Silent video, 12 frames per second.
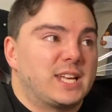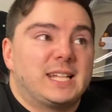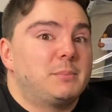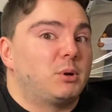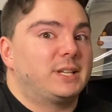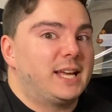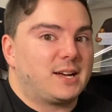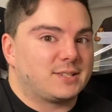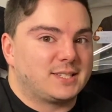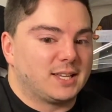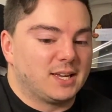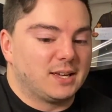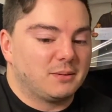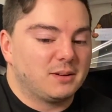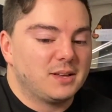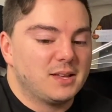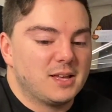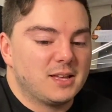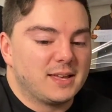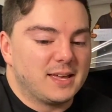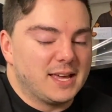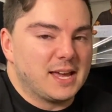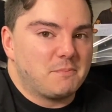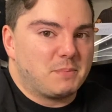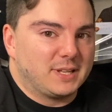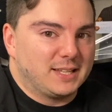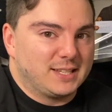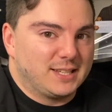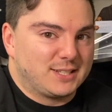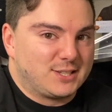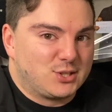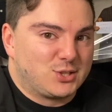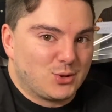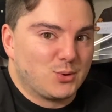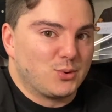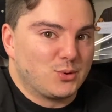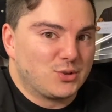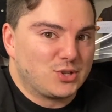anybody else singing it, but it's Sue.